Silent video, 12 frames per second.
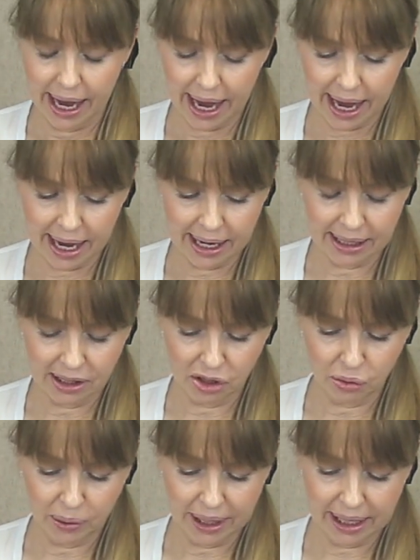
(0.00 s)
and
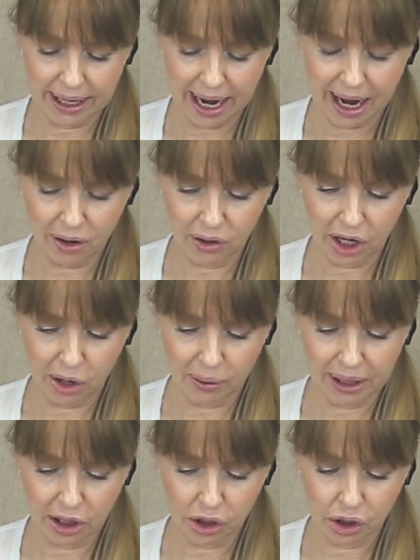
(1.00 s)
we are now
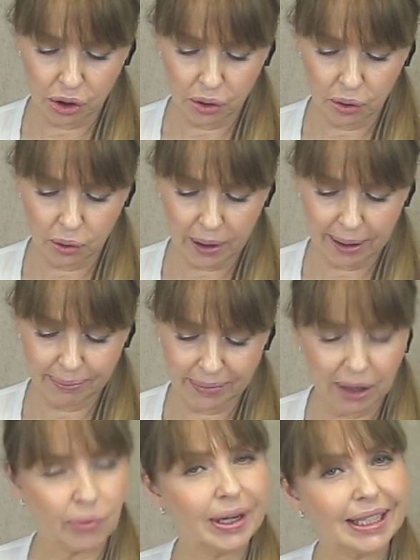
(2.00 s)
going to
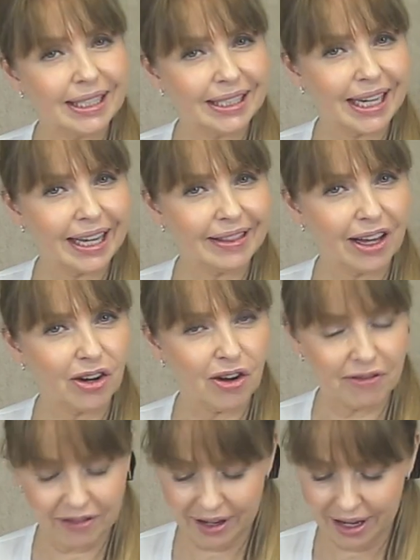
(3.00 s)
get ready to take that off.